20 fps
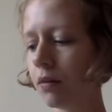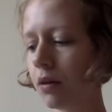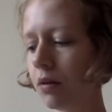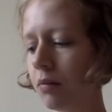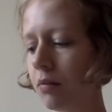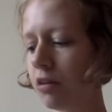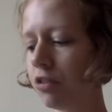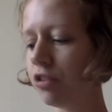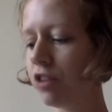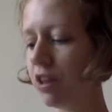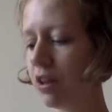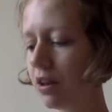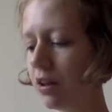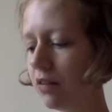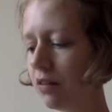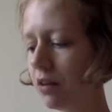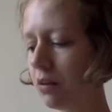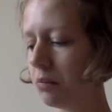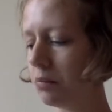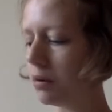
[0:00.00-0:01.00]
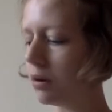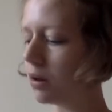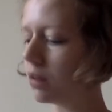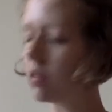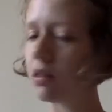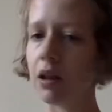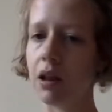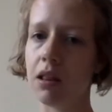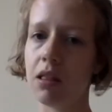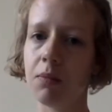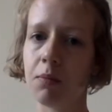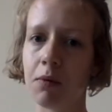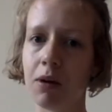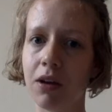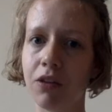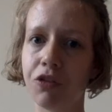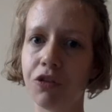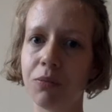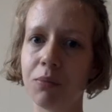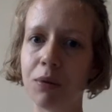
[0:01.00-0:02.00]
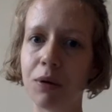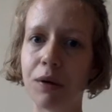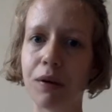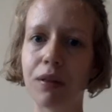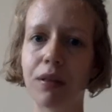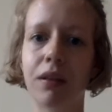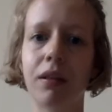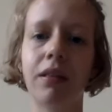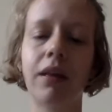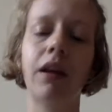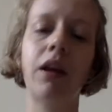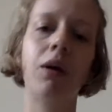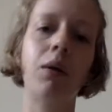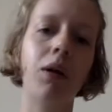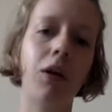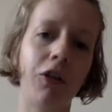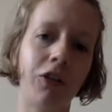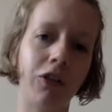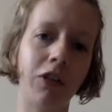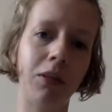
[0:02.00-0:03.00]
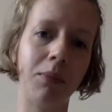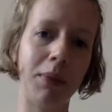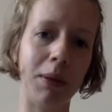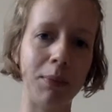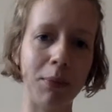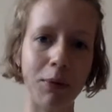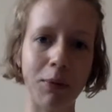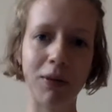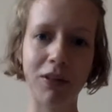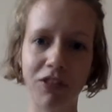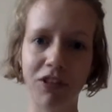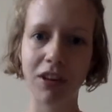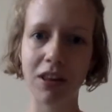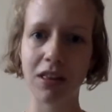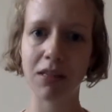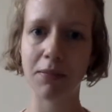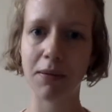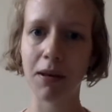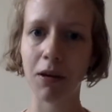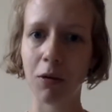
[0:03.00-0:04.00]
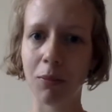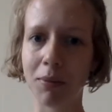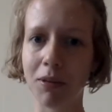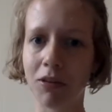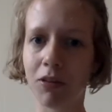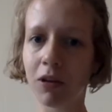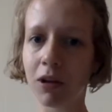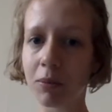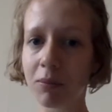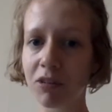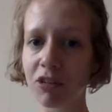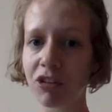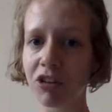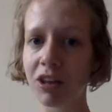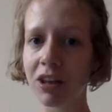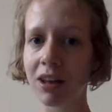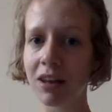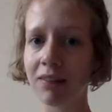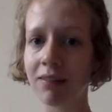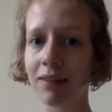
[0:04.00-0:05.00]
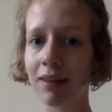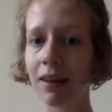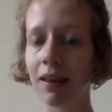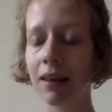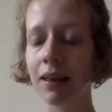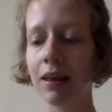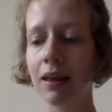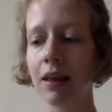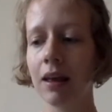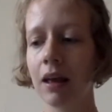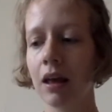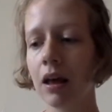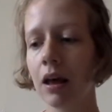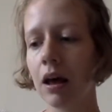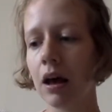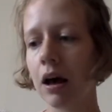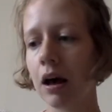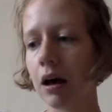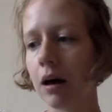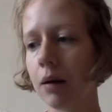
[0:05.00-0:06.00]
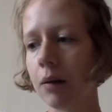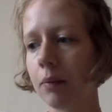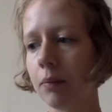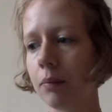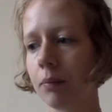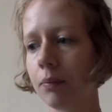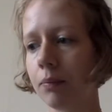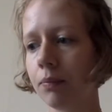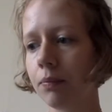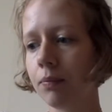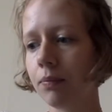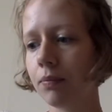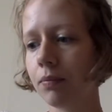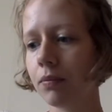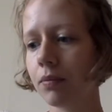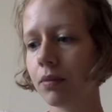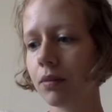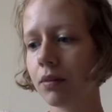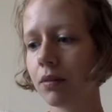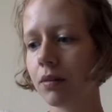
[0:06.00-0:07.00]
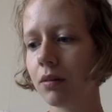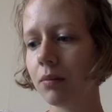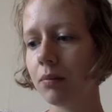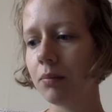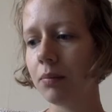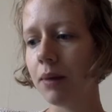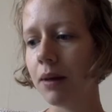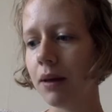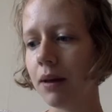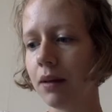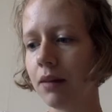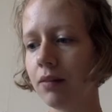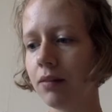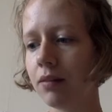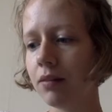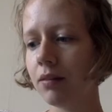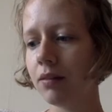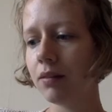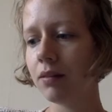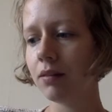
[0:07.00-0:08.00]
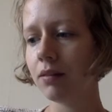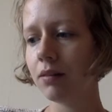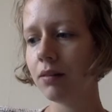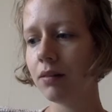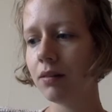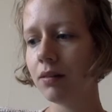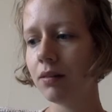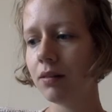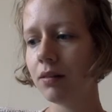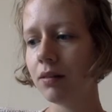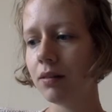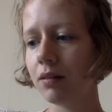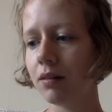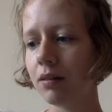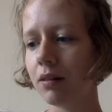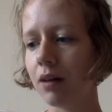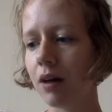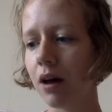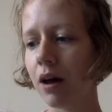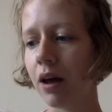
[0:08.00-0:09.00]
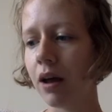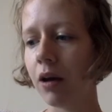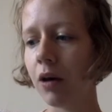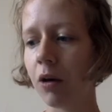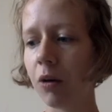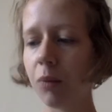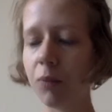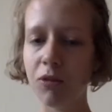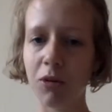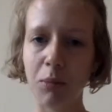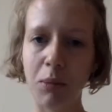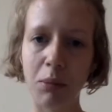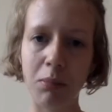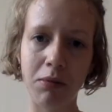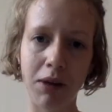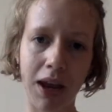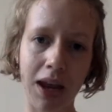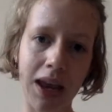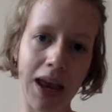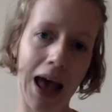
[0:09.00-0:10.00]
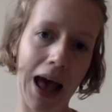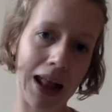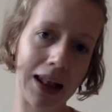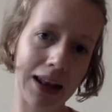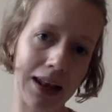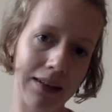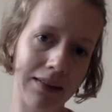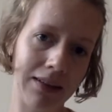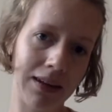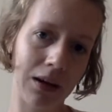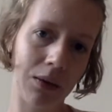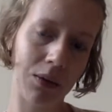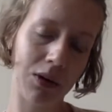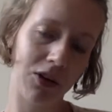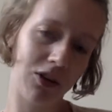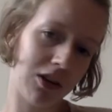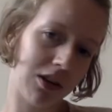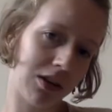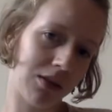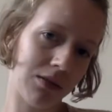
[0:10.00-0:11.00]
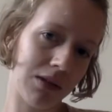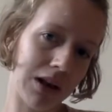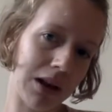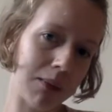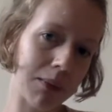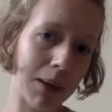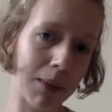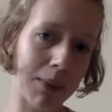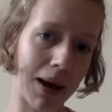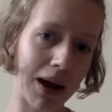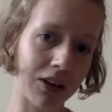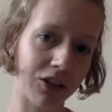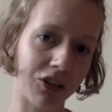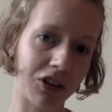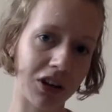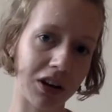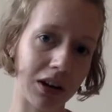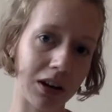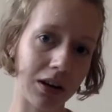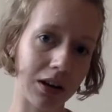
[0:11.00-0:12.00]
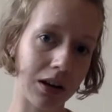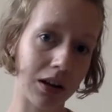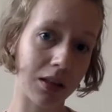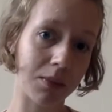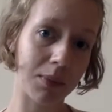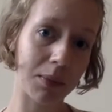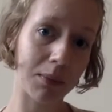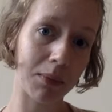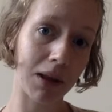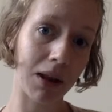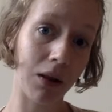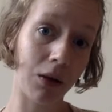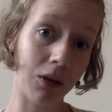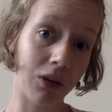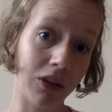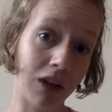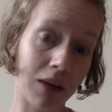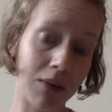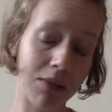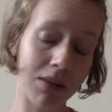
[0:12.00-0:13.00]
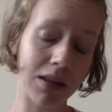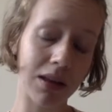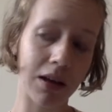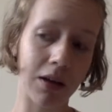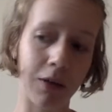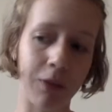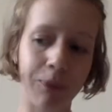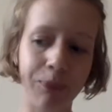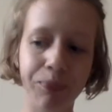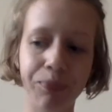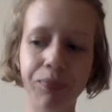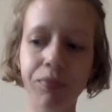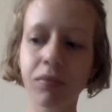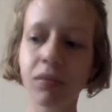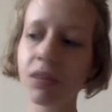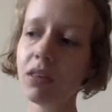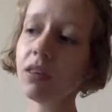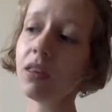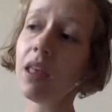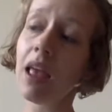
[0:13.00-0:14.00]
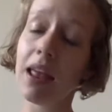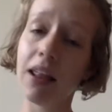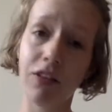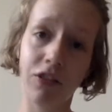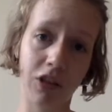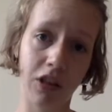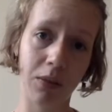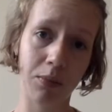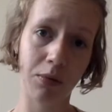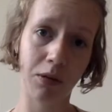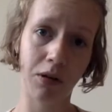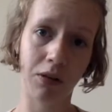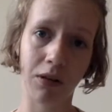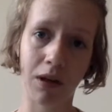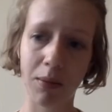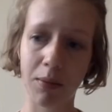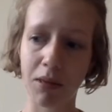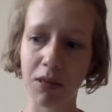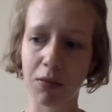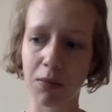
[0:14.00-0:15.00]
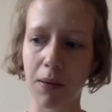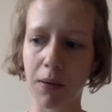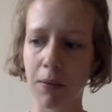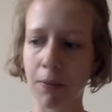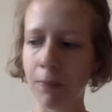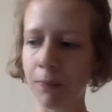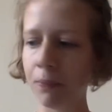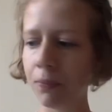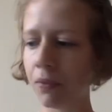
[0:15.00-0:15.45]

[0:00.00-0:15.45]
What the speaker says: machine knitting books and inspiration books, because I know a lot of the people watching this may not be doing machine knitting, but I hope to be bringing hand knitting, which is really my passion and has been my long-time skill, into the program as well.